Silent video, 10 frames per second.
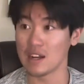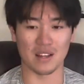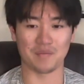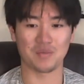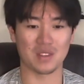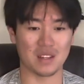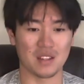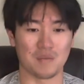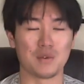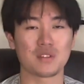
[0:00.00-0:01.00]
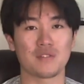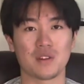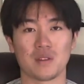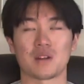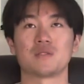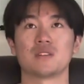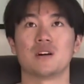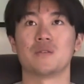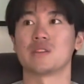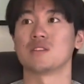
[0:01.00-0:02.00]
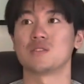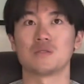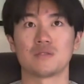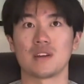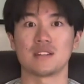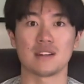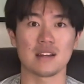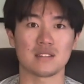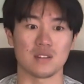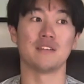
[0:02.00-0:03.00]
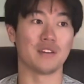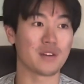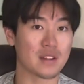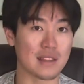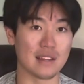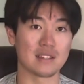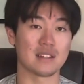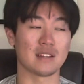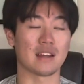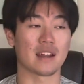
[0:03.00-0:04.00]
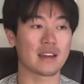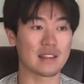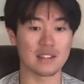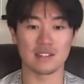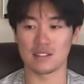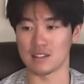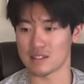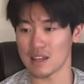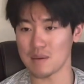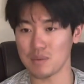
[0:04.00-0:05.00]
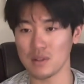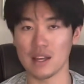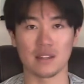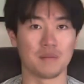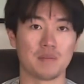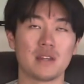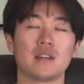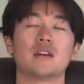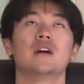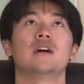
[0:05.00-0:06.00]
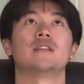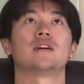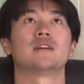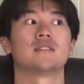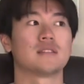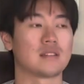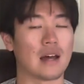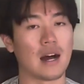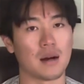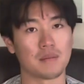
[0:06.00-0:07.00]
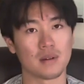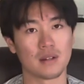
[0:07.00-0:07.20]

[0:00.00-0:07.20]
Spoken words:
Like, the music video that goes along with it too is fantastic. Very good listen, and I can listen to the sample and the beat non-stop.